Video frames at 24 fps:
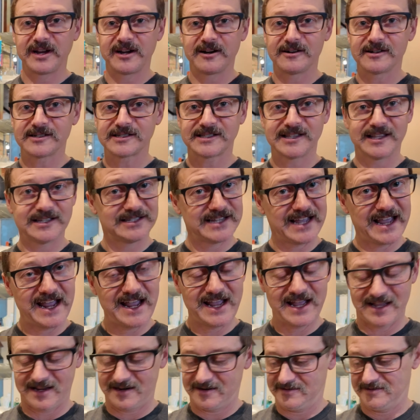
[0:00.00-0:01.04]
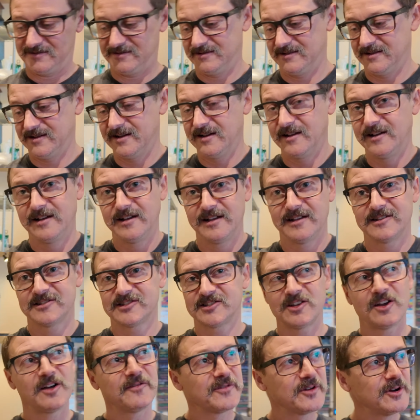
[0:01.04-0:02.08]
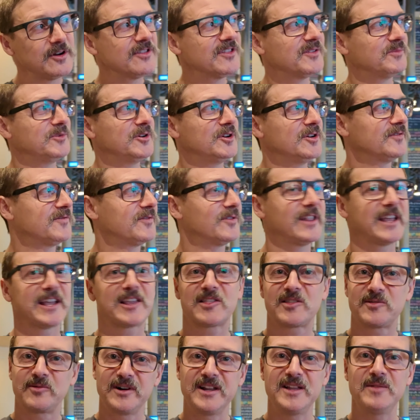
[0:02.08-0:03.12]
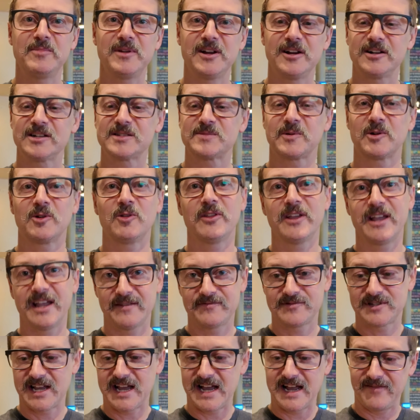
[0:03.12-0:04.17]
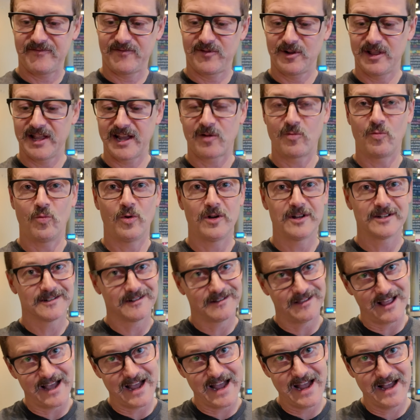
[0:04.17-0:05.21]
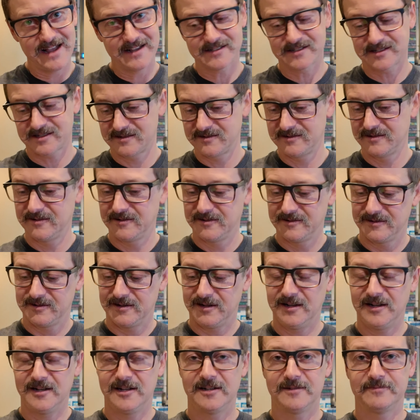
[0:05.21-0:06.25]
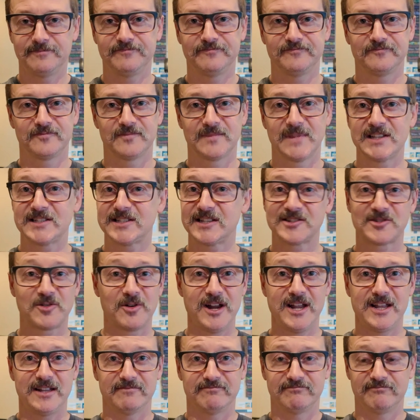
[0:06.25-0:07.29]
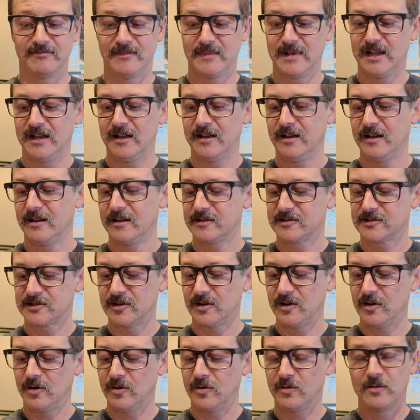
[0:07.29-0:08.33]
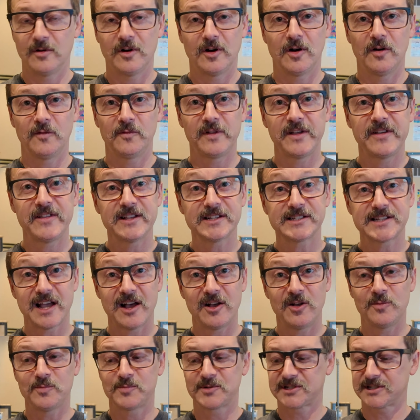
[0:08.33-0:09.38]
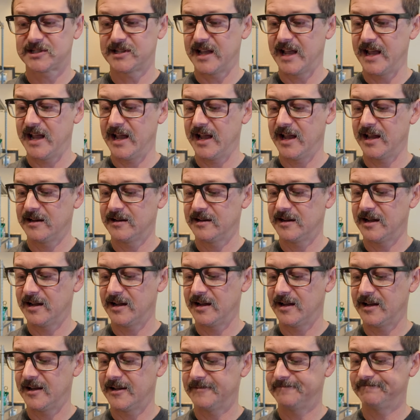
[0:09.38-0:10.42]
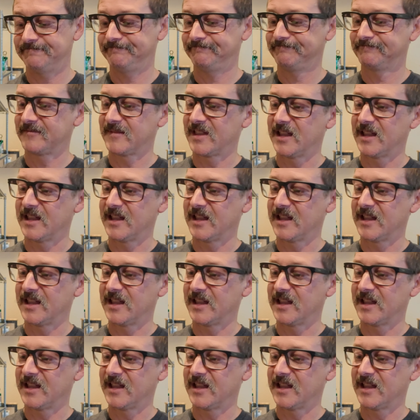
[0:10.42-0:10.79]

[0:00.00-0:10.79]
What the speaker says: beer is the tan. So if you're in the mood for like 3 beers but only have time for like 1 glass, this is great. So hopefully this helps, and